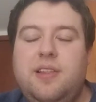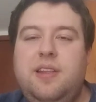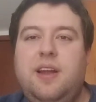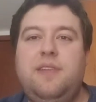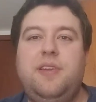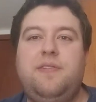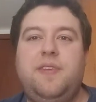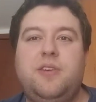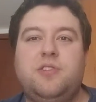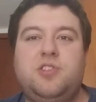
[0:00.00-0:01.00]
none of it
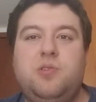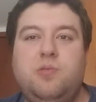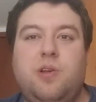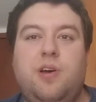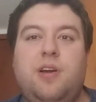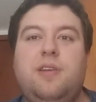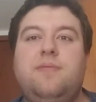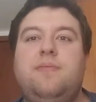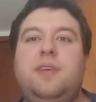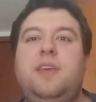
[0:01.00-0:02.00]
feels too
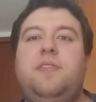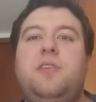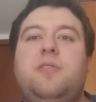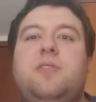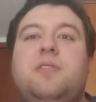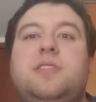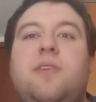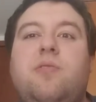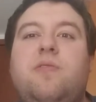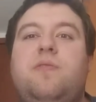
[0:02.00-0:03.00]
long. Even though there are
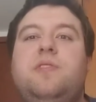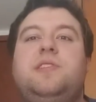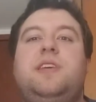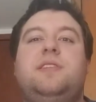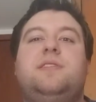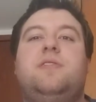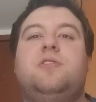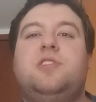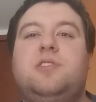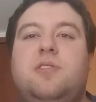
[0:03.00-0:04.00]
several scenes that
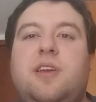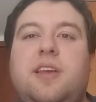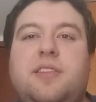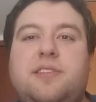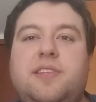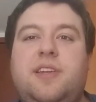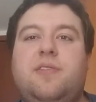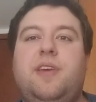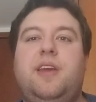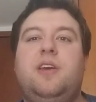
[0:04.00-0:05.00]
are just looking at the
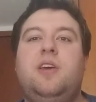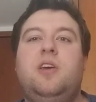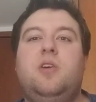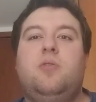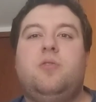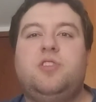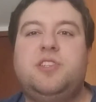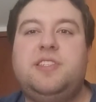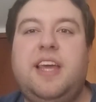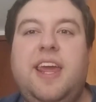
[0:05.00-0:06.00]
scenery or
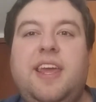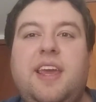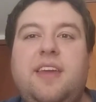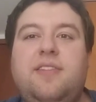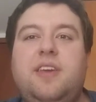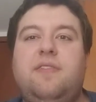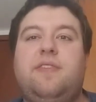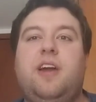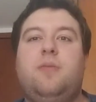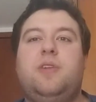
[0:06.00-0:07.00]
just taking in the
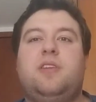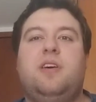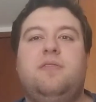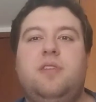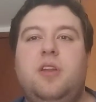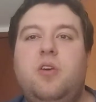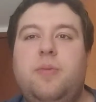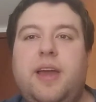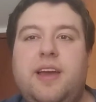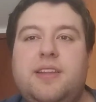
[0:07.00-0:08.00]
environment of the
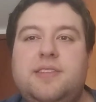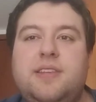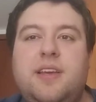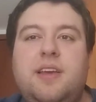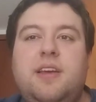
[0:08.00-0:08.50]
nomads,